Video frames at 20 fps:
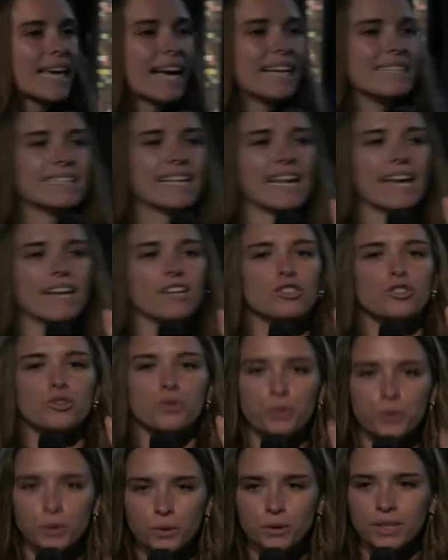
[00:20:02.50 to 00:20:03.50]
because they
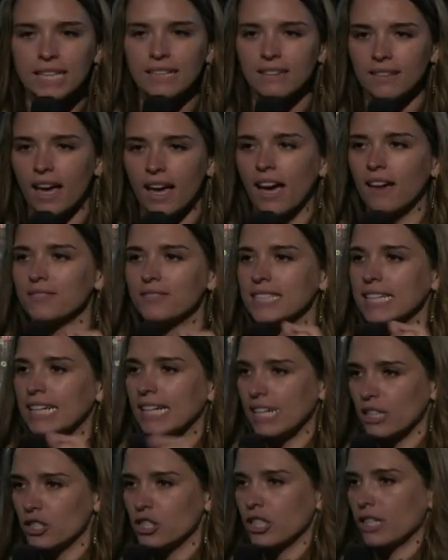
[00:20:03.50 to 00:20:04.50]
truly loved
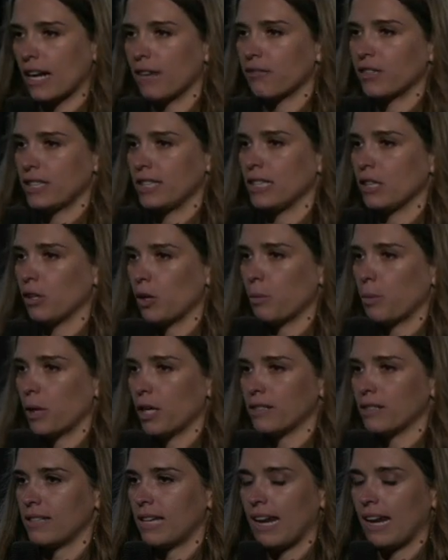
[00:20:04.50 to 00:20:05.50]
each and every single
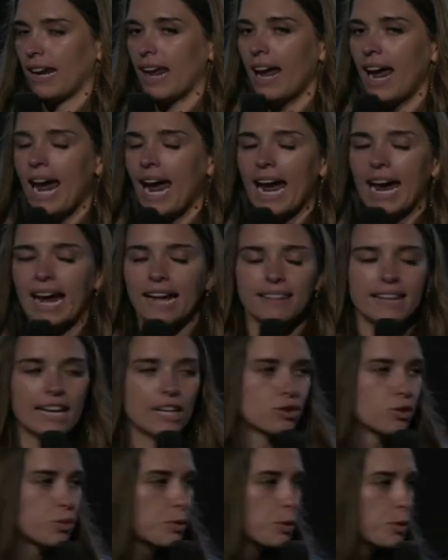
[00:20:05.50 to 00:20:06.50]
person. And
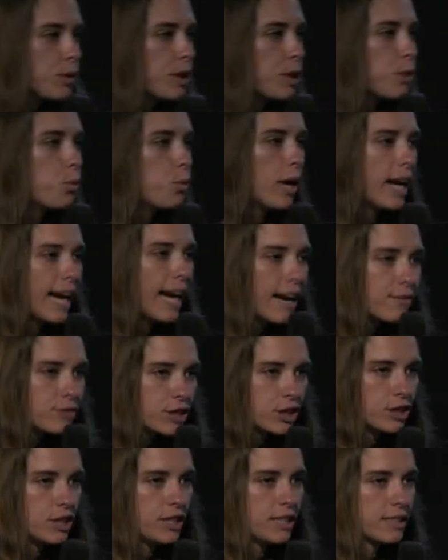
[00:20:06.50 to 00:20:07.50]
they truly went
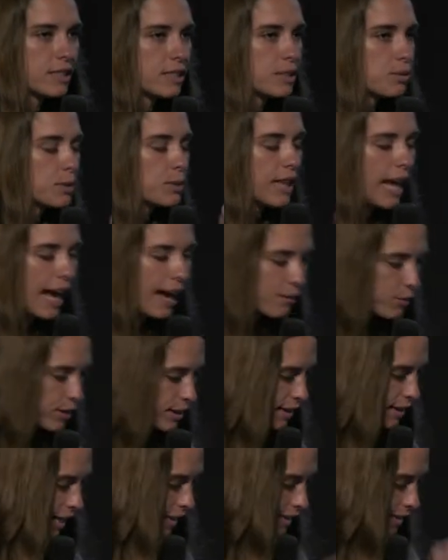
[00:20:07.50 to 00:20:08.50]
after Jesus with
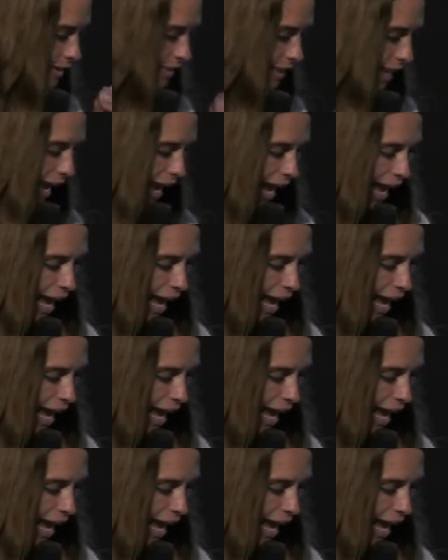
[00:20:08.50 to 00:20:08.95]
everything that they